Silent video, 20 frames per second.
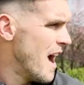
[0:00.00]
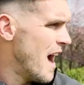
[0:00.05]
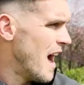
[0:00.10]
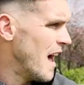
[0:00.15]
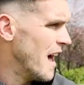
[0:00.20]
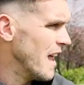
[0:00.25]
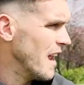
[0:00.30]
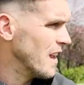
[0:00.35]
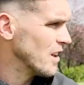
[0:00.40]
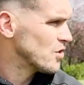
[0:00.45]

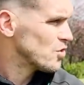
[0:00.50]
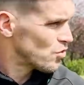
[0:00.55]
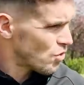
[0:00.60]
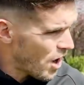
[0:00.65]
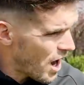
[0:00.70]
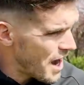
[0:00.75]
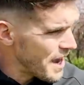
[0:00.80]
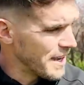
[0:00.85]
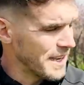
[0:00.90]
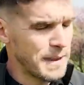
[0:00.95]
I'll
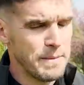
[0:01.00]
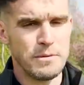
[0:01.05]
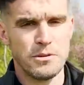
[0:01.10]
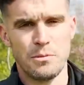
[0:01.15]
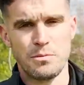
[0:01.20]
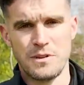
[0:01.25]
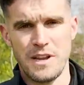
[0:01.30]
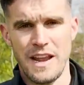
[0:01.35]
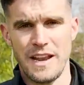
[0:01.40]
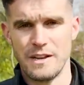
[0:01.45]
try and keep you
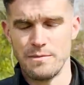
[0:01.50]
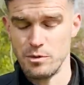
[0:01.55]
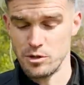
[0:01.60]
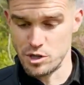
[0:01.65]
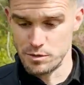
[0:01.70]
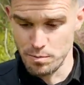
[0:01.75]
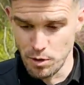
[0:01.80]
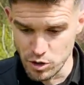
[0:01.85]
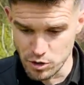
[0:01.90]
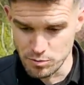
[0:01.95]
updated as much
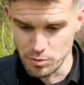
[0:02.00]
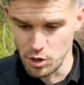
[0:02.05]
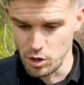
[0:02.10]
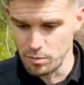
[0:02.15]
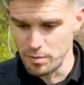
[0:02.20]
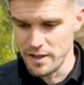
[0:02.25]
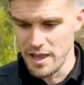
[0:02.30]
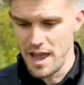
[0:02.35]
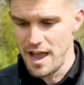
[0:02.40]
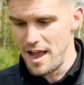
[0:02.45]
as possible.
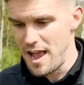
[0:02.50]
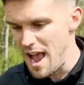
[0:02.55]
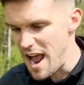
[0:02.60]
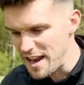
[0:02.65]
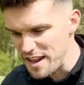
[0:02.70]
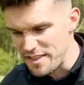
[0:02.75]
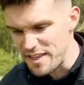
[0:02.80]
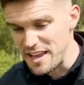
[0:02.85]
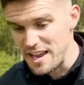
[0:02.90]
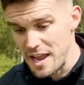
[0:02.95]
But yeah,
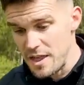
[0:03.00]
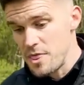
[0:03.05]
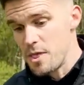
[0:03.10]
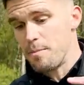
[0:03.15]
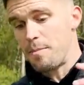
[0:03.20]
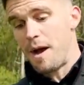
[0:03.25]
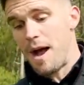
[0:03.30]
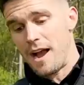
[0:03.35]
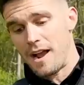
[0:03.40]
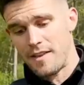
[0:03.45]
anything in the
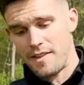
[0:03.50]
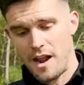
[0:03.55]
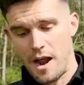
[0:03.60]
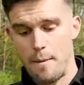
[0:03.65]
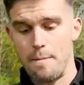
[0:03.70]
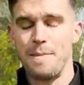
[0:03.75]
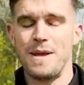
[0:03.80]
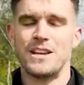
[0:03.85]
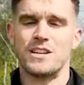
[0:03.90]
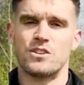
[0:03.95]
bag that I
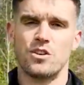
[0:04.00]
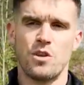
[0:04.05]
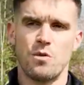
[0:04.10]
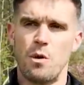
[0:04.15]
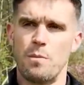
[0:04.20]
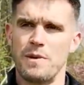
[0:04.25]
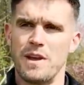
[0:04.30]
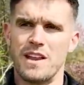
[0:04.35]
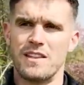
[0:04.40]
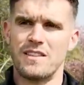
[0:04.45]
missed or you
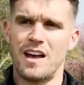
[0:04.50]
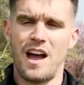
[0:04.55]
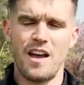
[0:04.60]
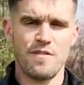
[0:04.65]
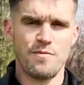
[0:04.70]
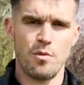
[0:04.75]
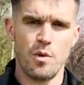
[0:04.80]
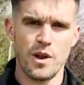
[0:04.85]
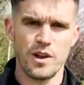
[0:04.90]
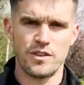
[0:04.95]
want me to
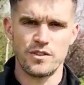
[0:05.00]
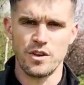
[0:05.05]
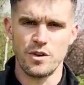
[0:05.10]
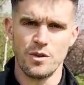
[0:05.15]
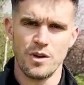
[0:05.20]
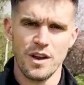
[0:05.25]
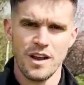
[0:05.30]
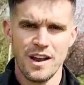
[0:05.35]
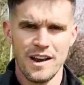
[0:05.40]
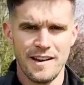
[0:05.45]
dive more
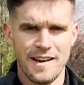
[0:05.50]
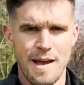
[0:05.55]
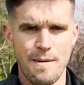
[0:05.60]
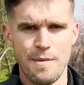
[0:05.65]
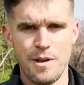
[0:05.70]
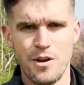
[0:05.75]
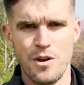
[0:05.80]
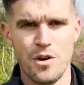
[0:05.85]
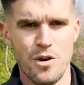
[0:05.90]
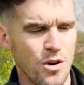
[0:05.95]
into, let
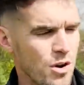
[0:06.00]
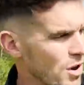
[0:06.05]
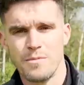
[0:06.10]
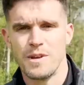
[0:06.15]
me know.